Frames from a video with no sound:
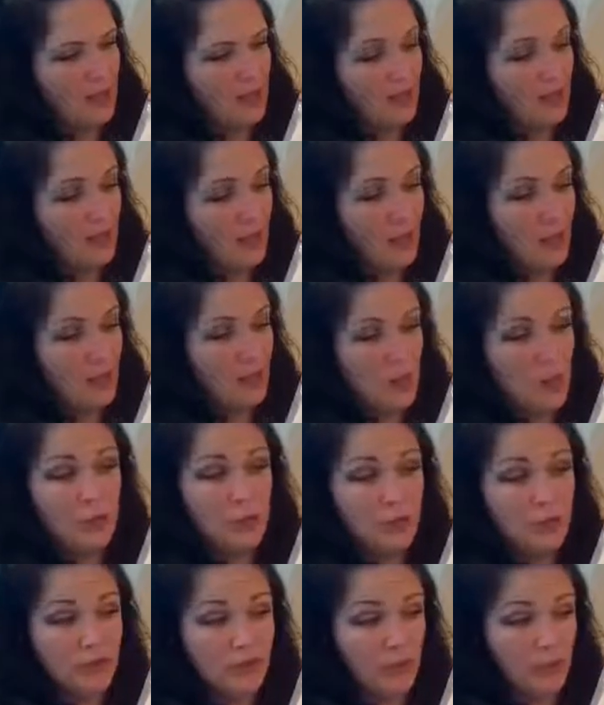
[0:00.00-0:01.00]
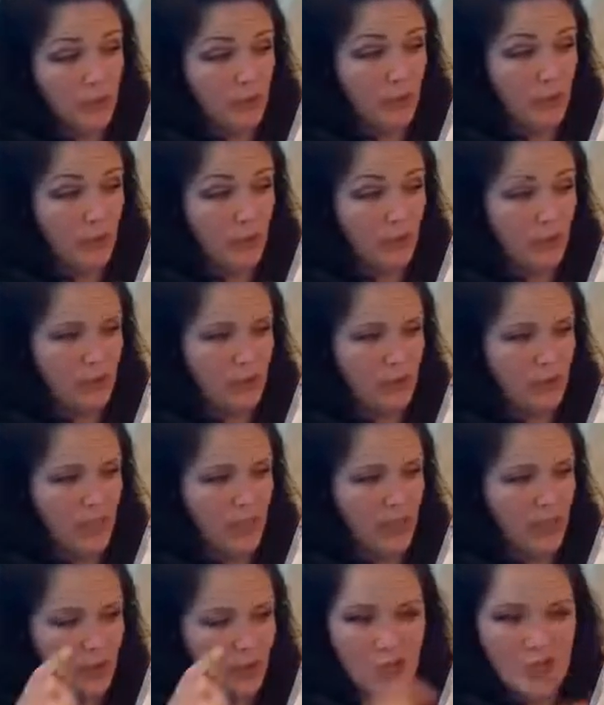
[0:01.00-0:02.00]
a lot of people were doing good
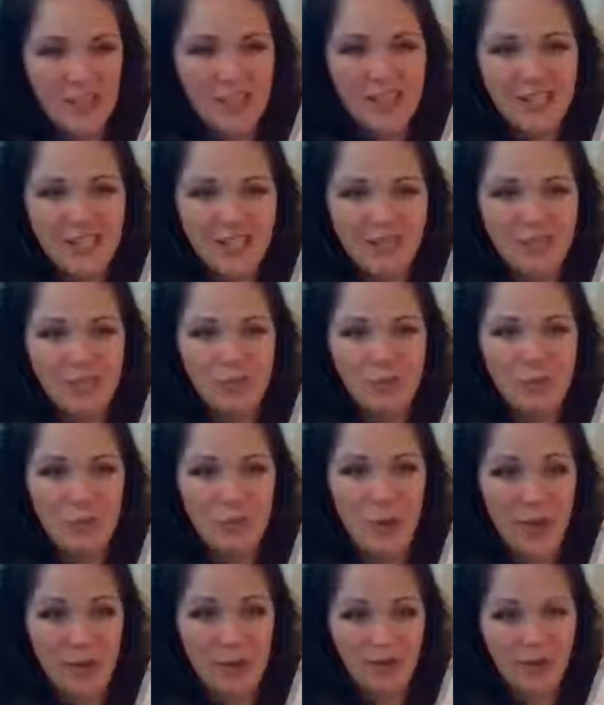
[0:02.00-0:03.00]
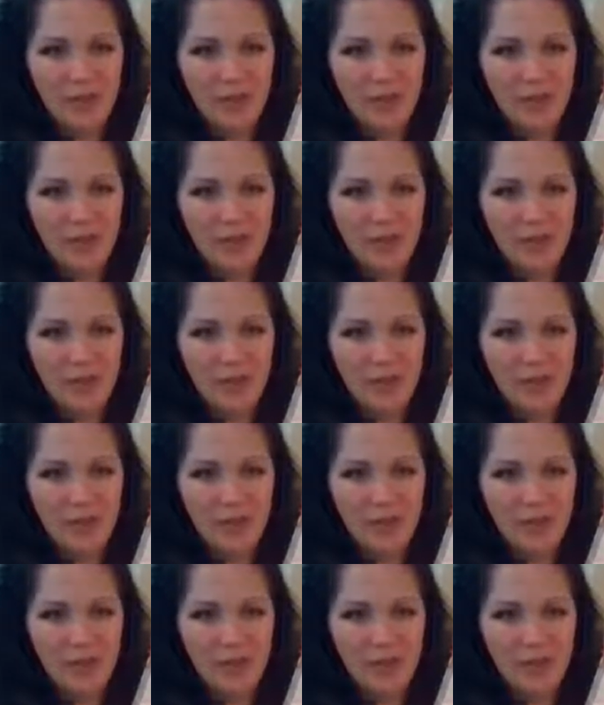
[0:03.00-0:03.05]
things, but she liked to do better.